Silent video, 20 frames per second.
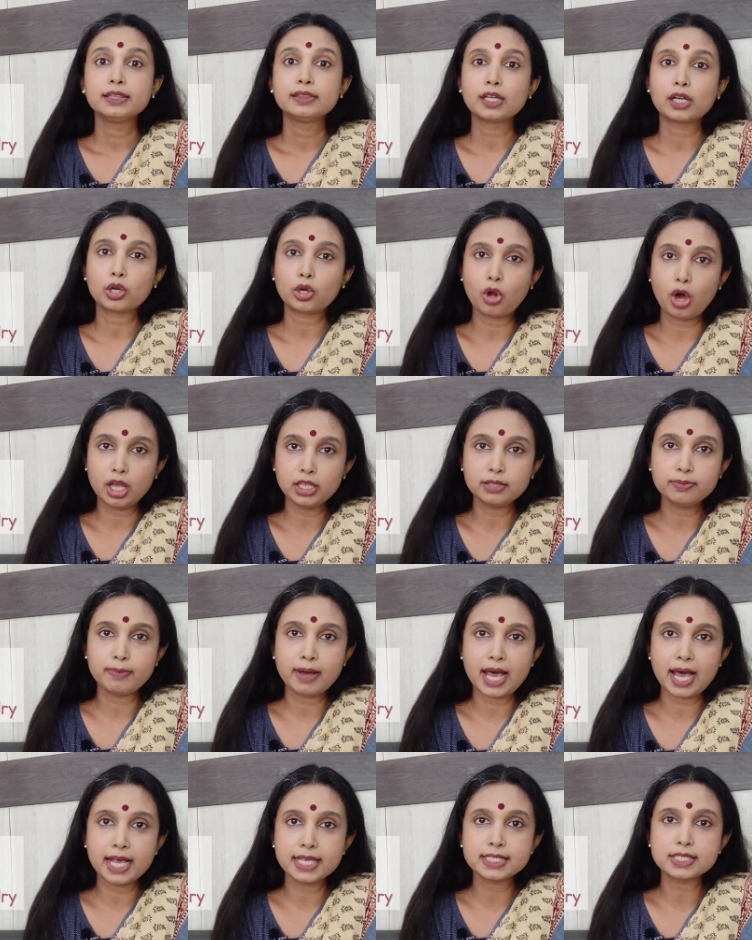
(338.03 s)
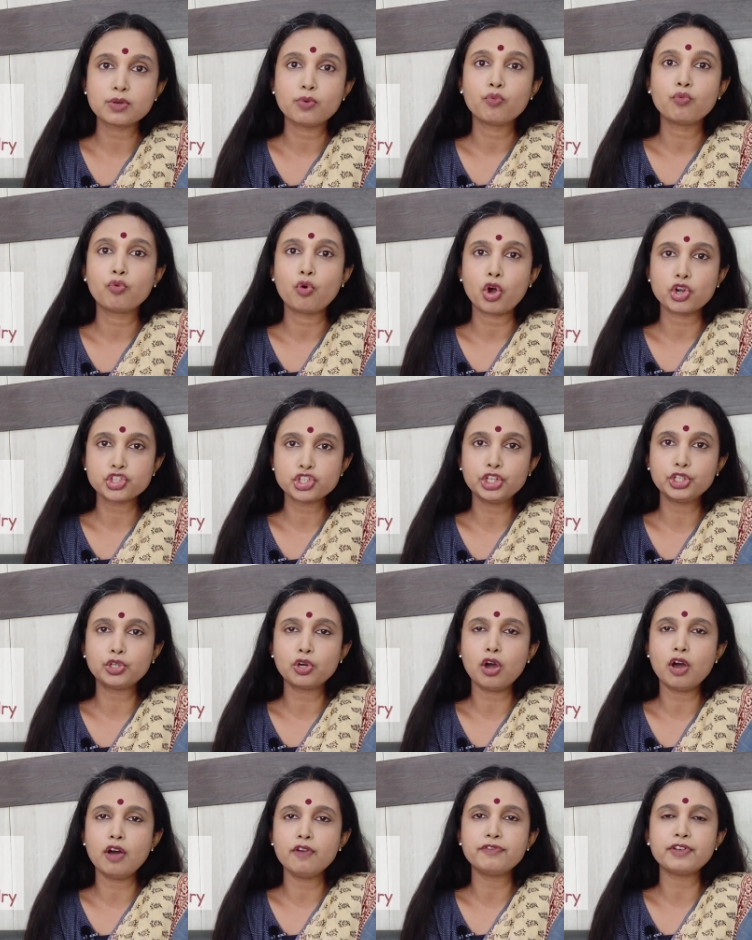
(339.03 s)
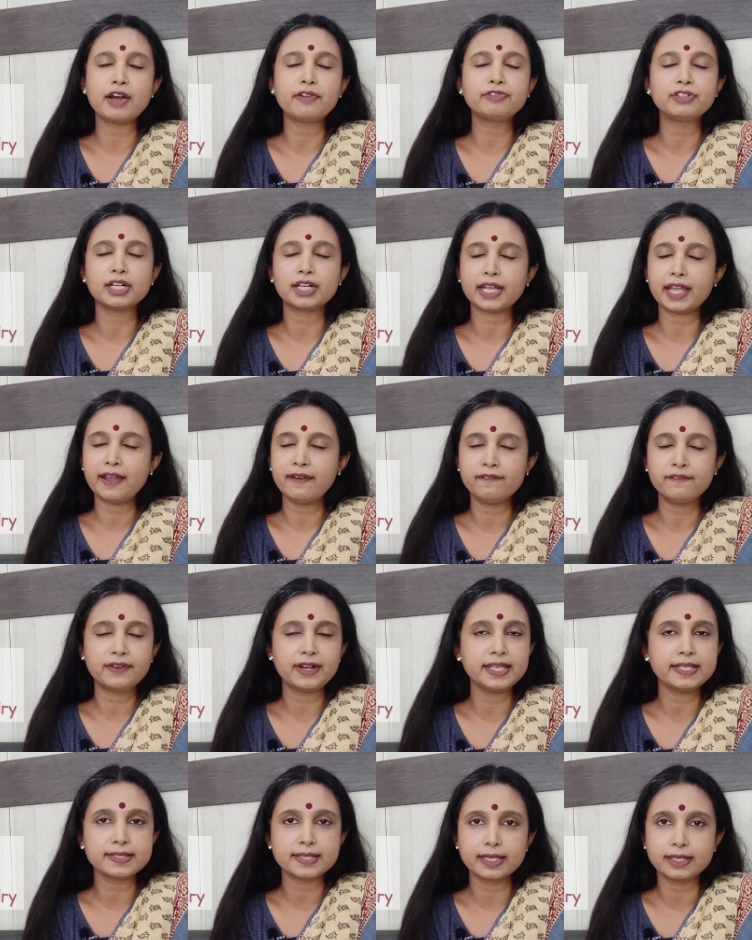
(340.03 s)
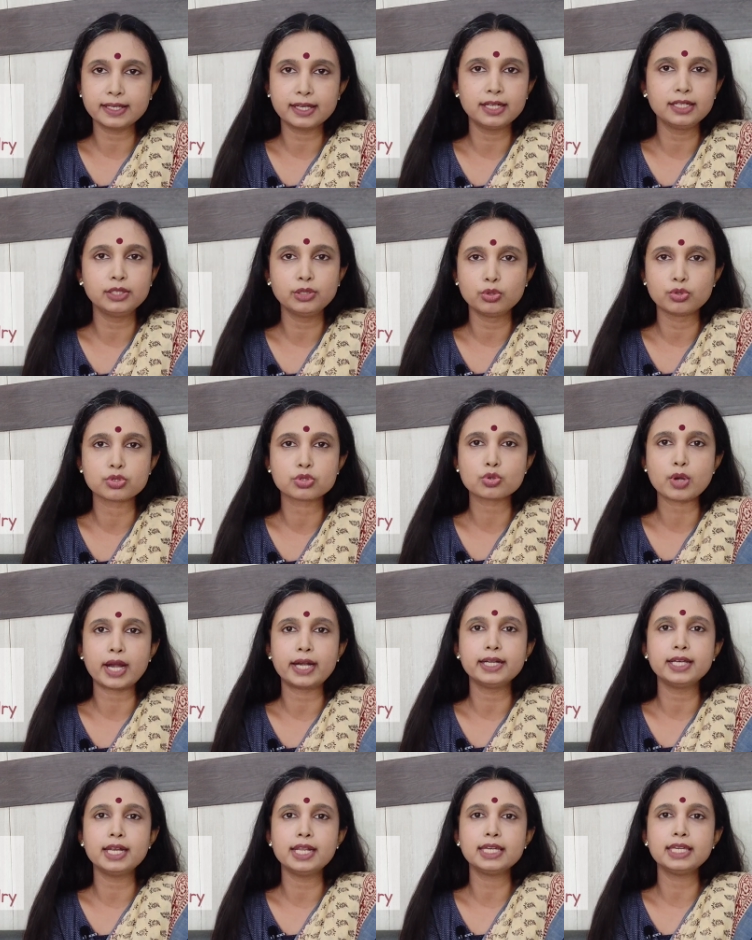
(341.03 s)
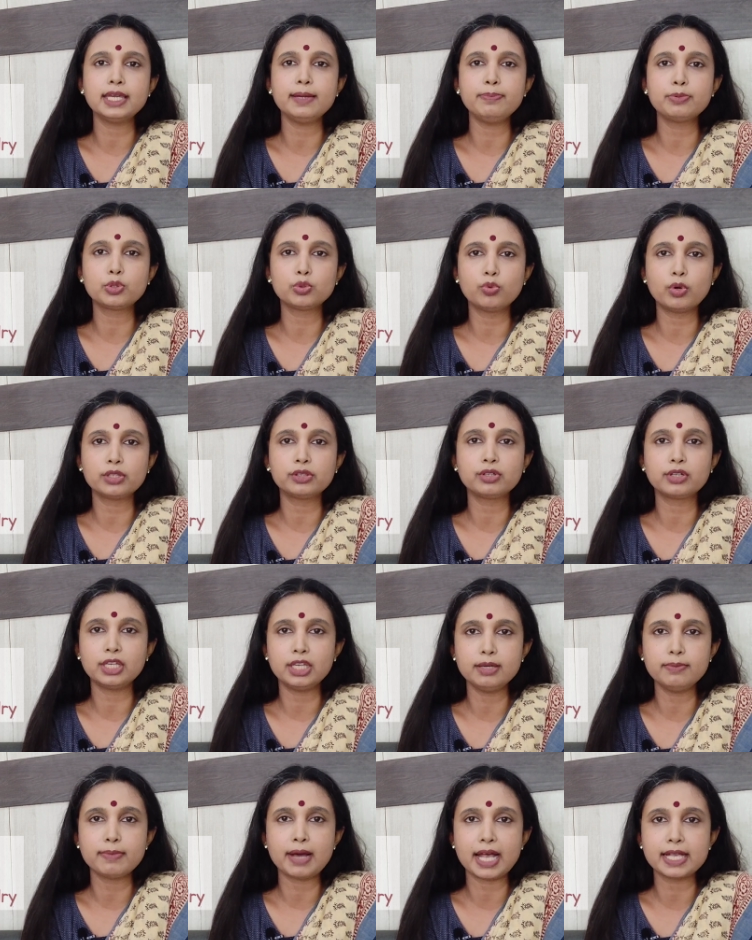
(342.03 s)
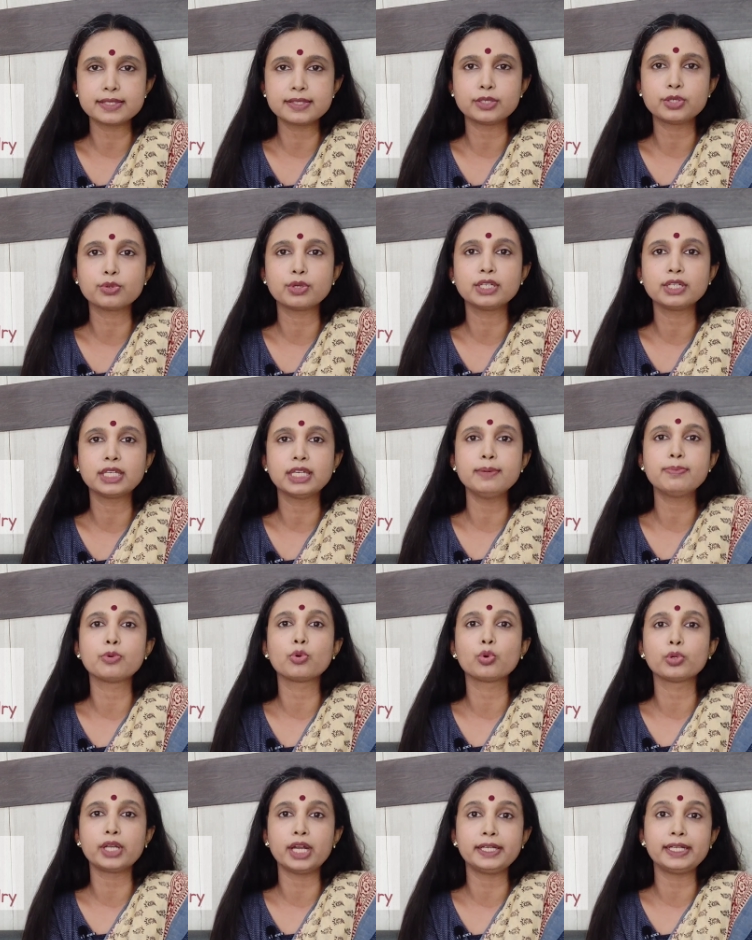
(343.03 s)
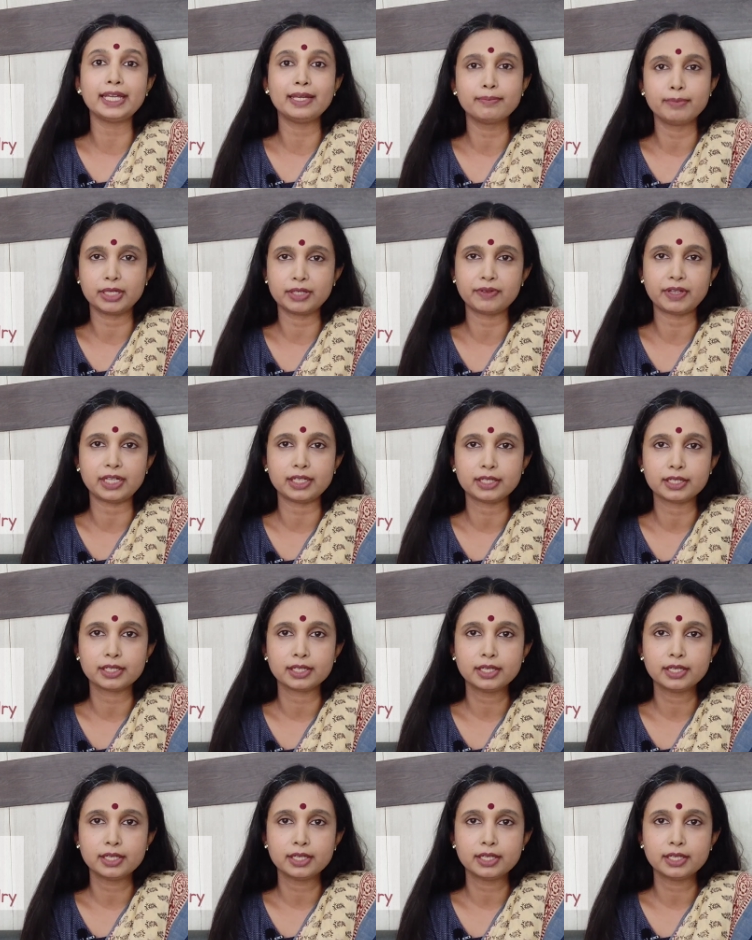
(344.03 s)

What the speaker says: The cloth mask, wash it off after every single use. So ideally keep 2 or 3 masks that you can keep rotating between.